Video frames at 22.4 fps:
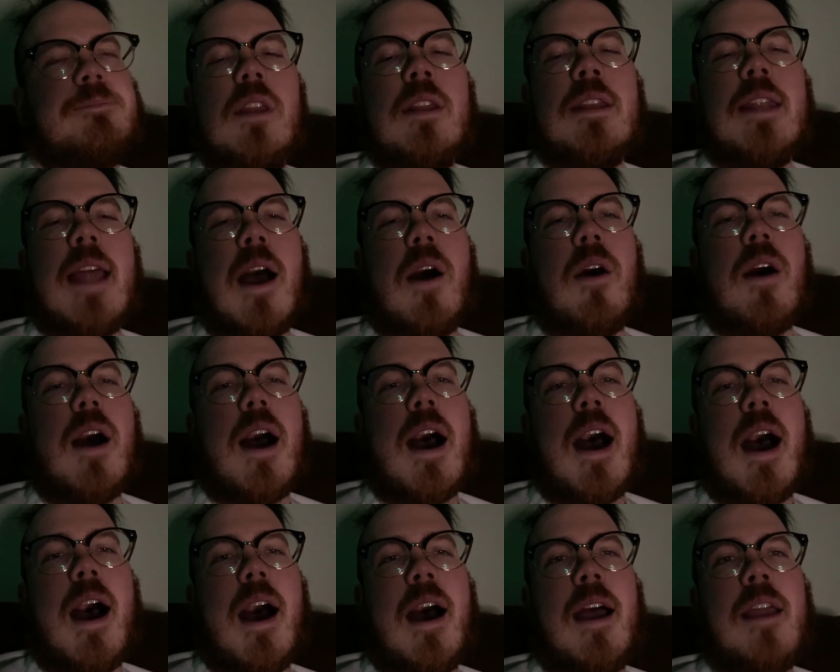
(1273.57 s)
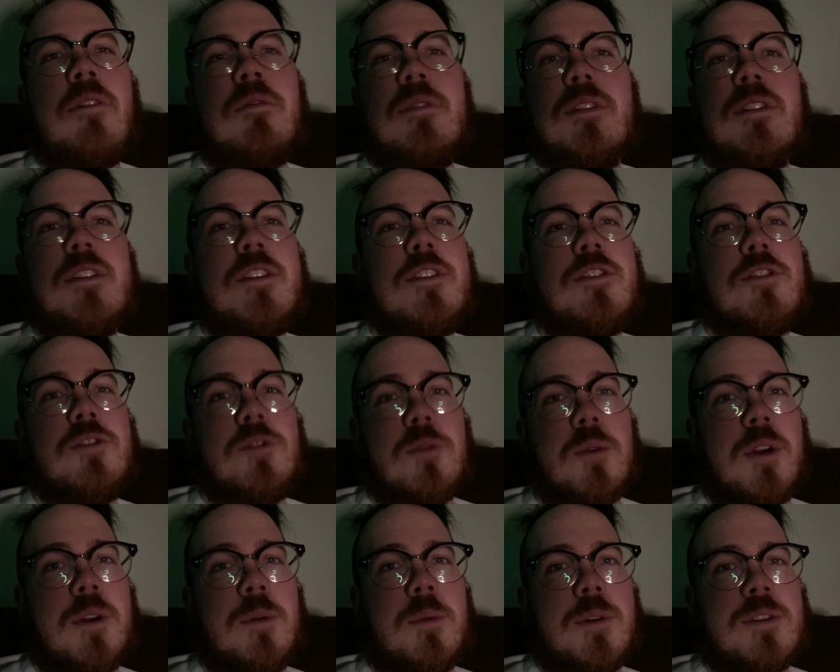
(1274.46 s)
Now, I really
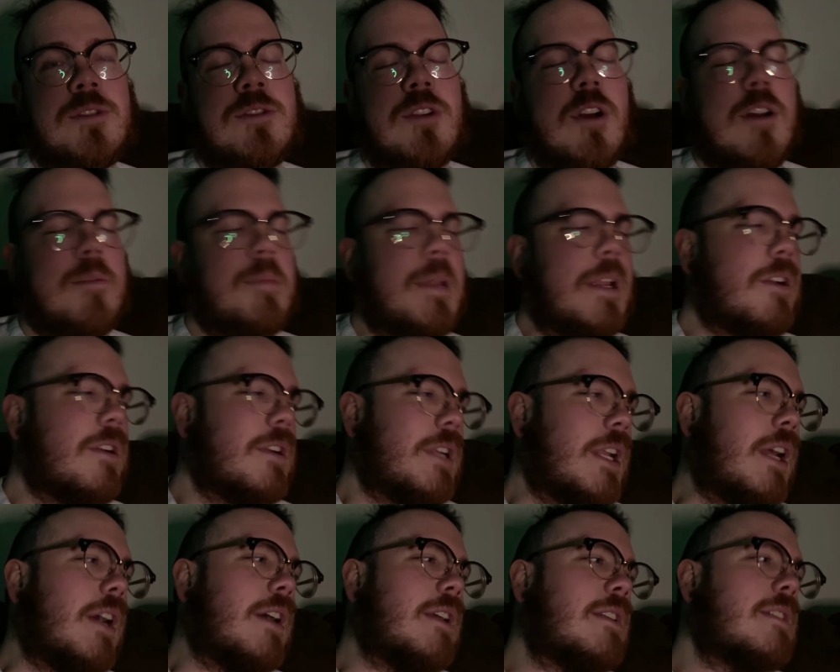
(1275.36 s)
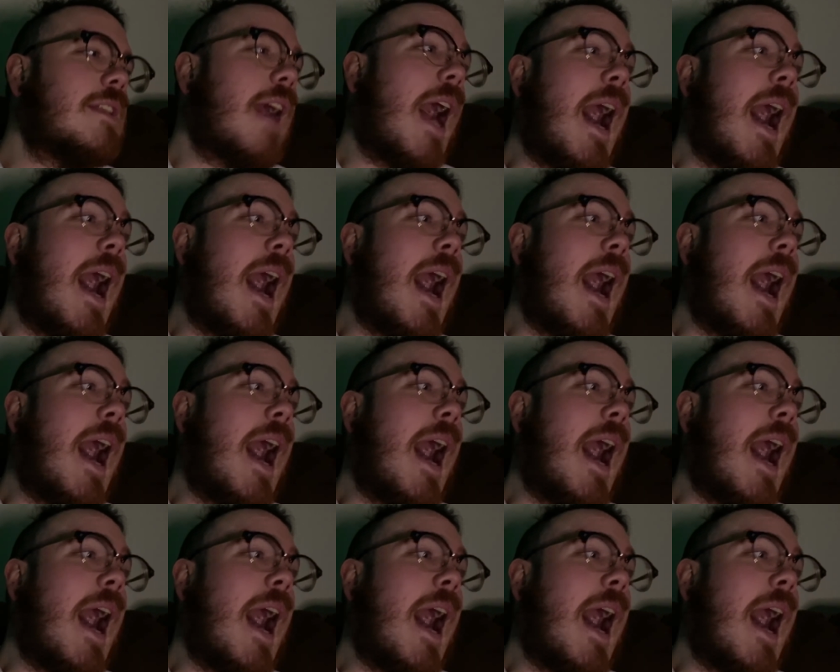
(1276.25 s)
enjoy what Sean Baker does.